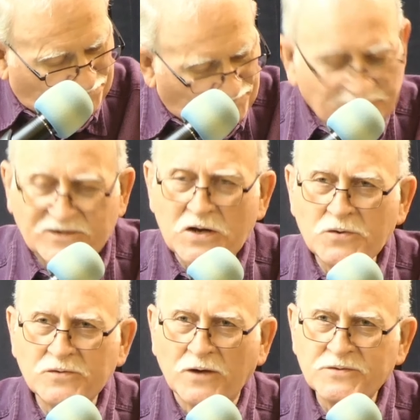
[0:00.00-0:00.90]
to
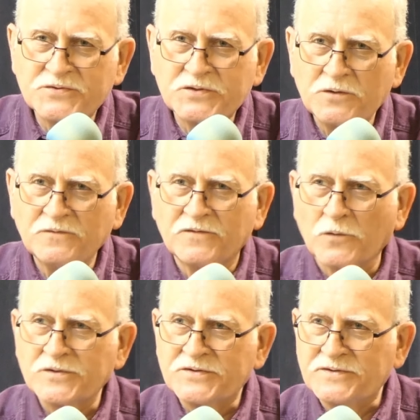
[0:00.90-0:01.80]
review those two
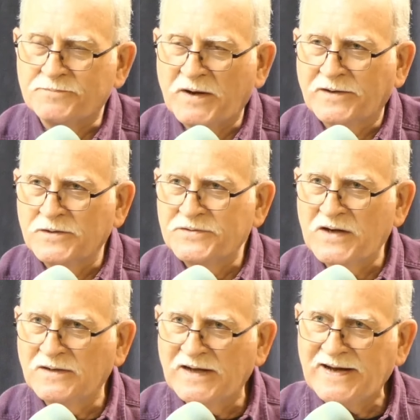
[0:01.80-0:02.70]
verses because
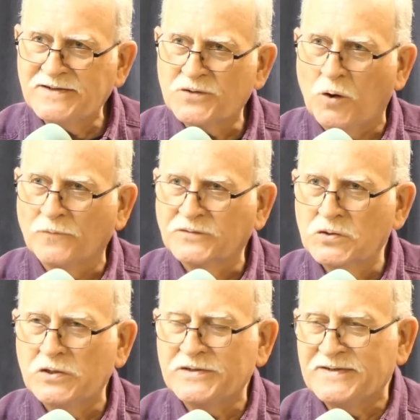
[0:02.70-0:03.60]
it leads off
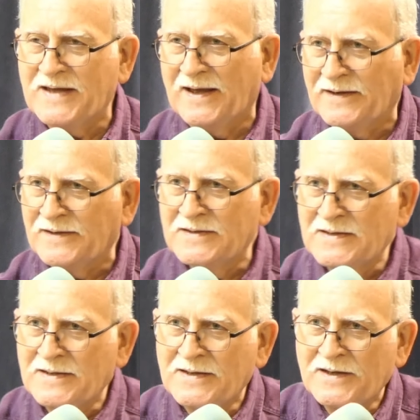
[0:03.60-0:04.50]
good then,
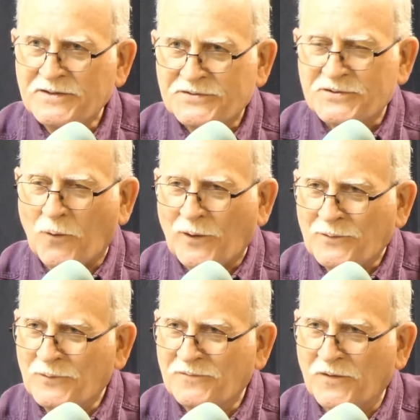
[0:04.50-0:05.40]

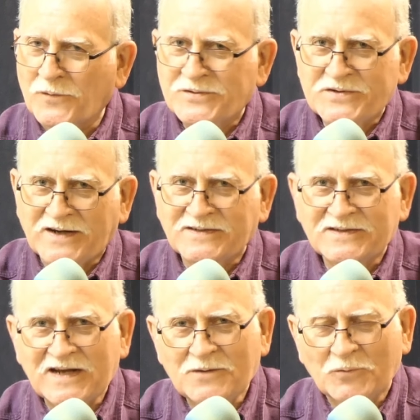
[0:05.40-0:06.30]
starting with verse
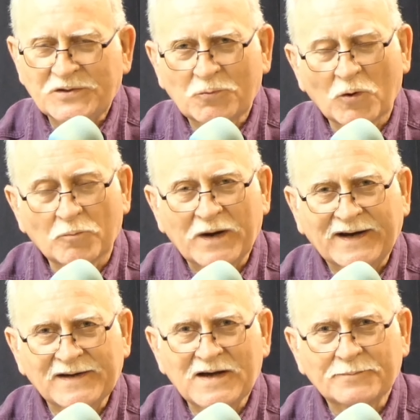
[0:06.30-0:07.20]
16, which we're
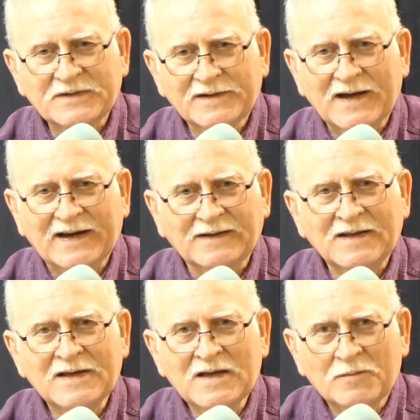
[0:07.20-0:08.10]
picking up tonight.
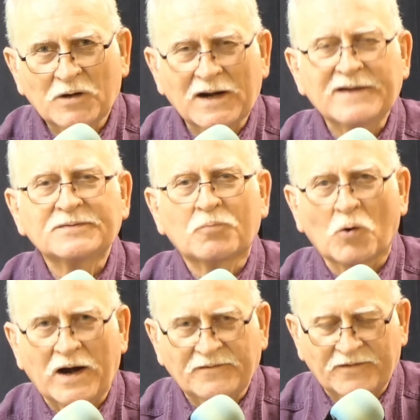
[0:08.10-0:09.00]
But let's
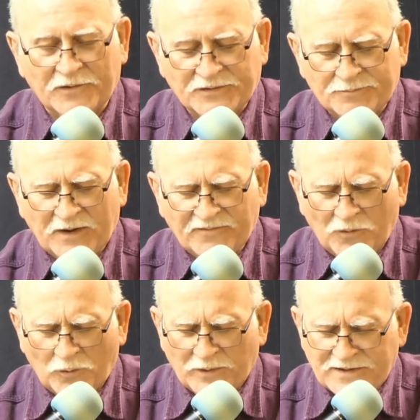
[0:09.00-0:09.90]
pray first
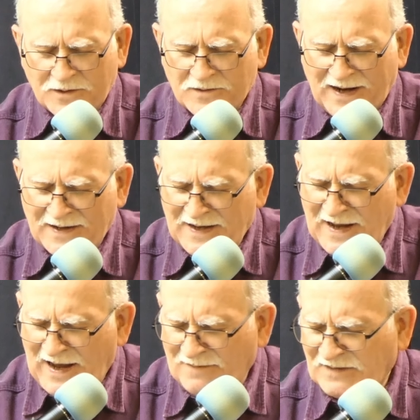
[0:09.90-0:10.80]
before we do that.
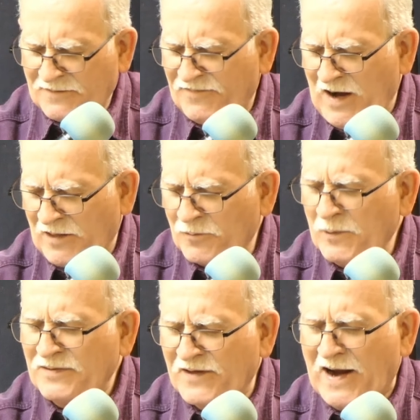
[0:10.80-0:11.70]
Heavenly Father,
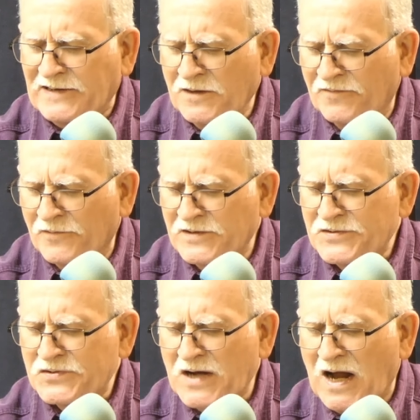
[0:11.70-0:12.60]
we thank you for
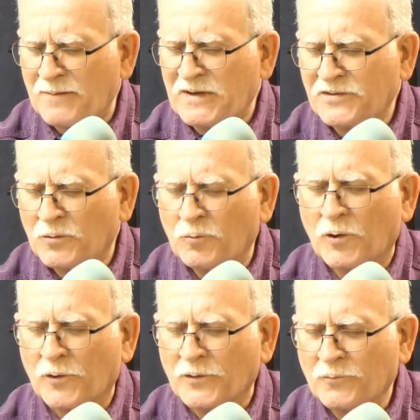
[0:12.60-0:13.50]
this time in the
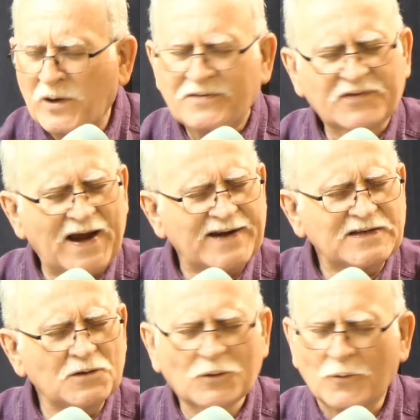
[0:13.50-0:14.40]
Word. We
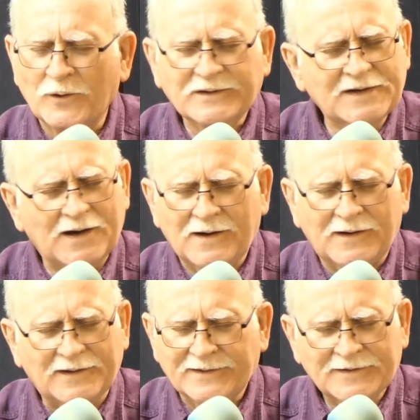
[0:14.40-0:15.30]
thank you, Lord God.